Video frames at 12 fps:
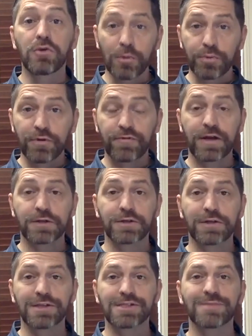your
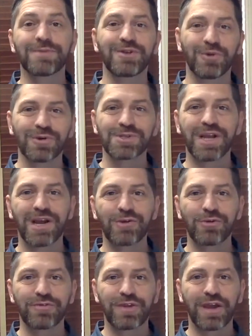professionalism and your
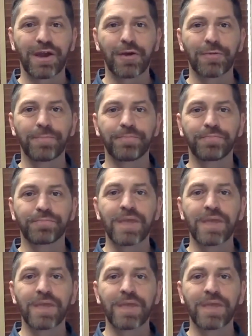standard of care.